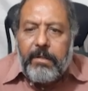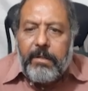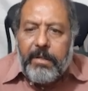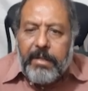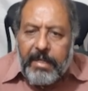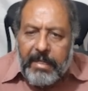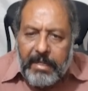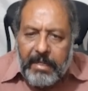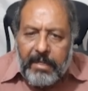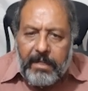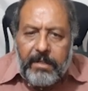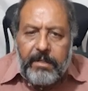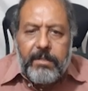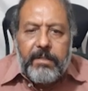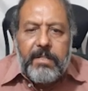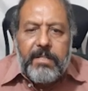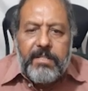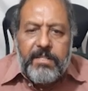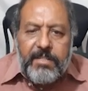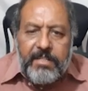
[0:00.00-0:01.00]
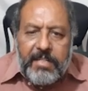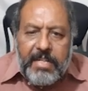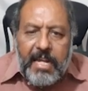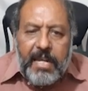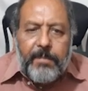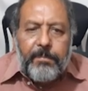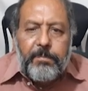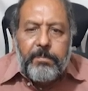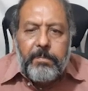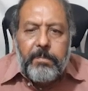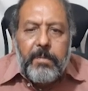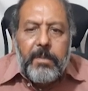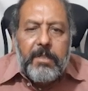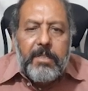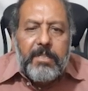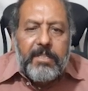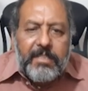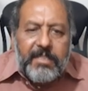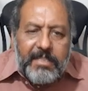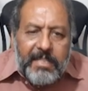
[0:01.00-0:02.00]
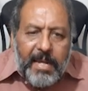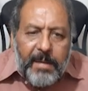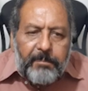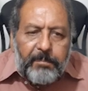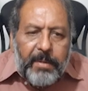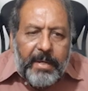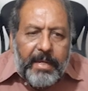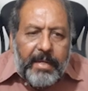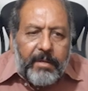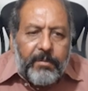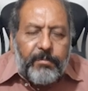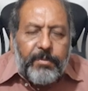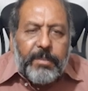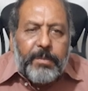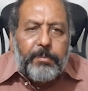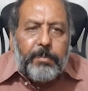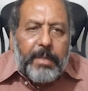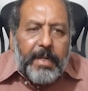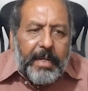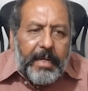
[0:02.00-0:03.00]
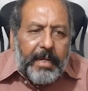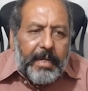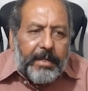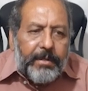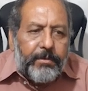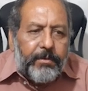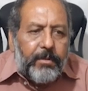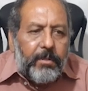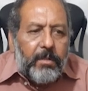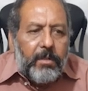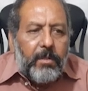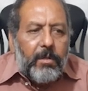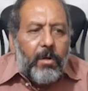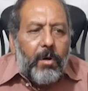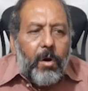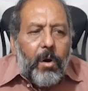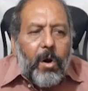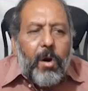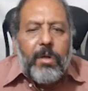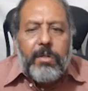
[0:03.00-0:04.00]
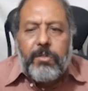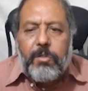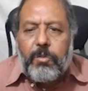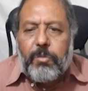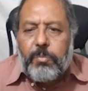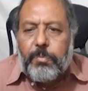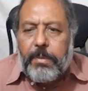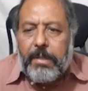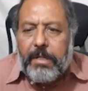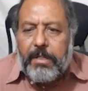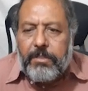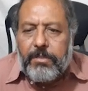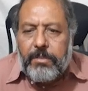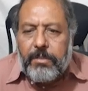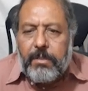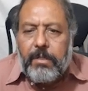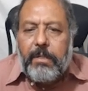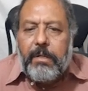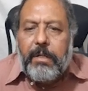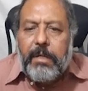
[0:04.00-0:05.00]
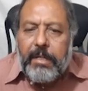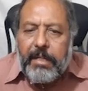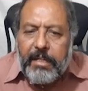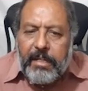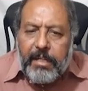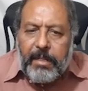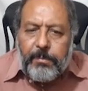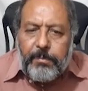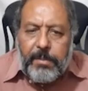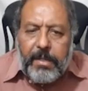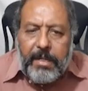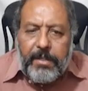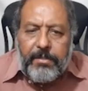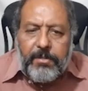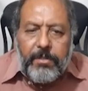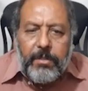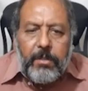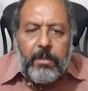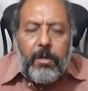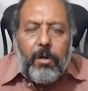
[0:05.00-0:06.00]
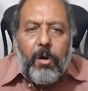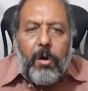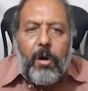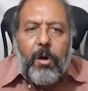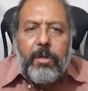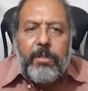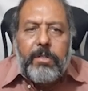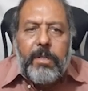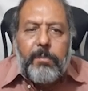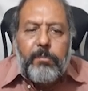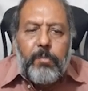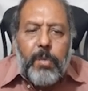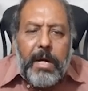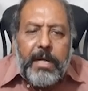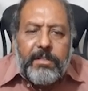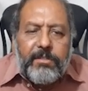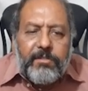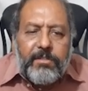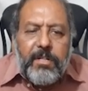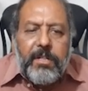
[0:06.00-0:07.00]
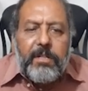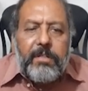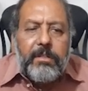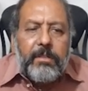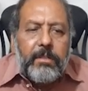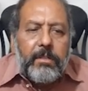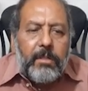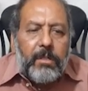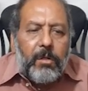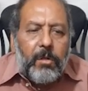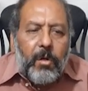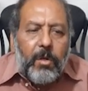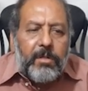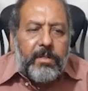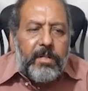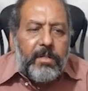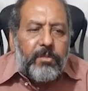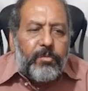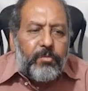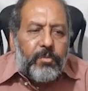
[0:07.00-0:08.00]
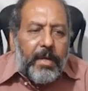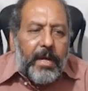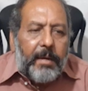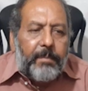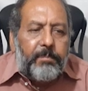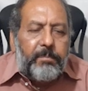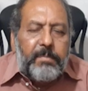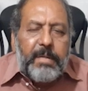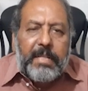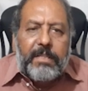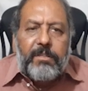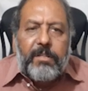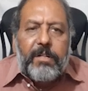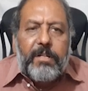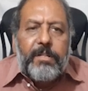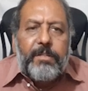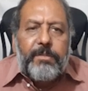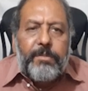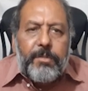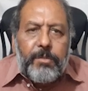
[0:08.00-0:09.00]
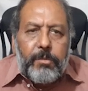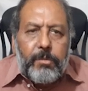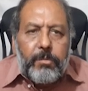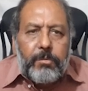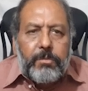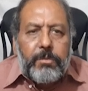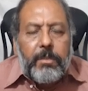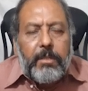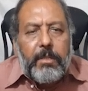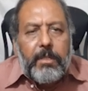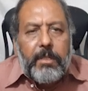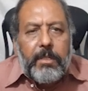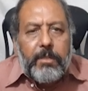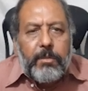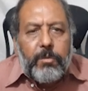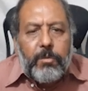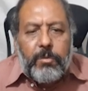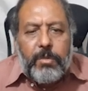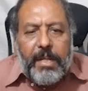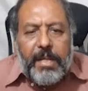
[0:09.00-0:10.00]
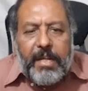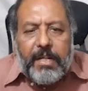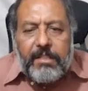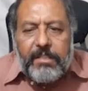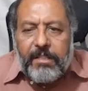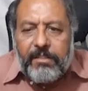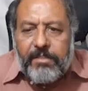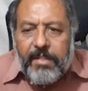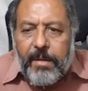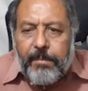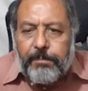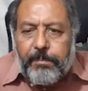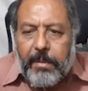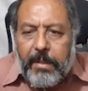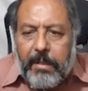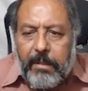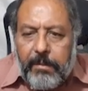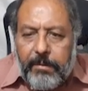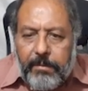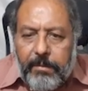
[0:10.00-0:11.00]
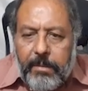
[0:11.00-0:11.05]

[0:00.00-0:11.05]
Hair, scalp, scraping with blade or toothbrush, hairbrush, or the moistened cotton swab method is used to take the sample.